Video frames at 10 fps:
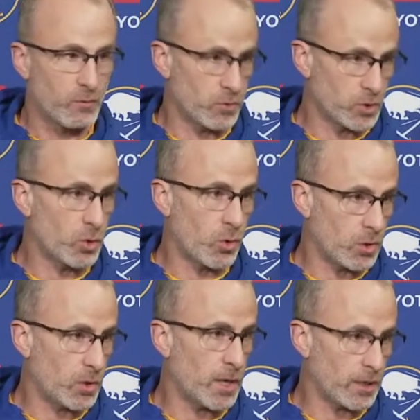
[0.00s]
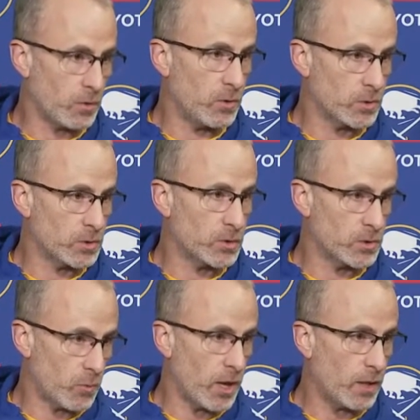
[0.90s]
we're scoring a lot of goals
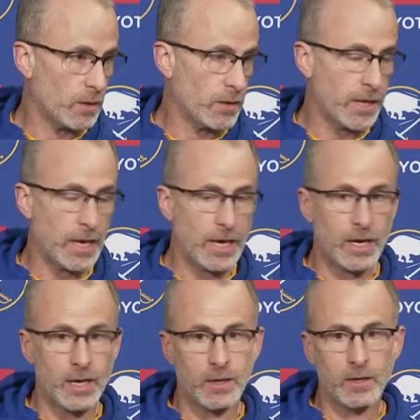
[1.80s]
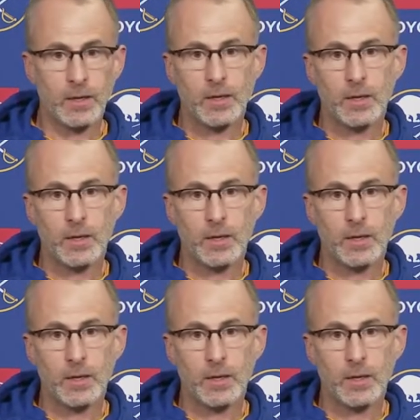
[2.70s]
as well. And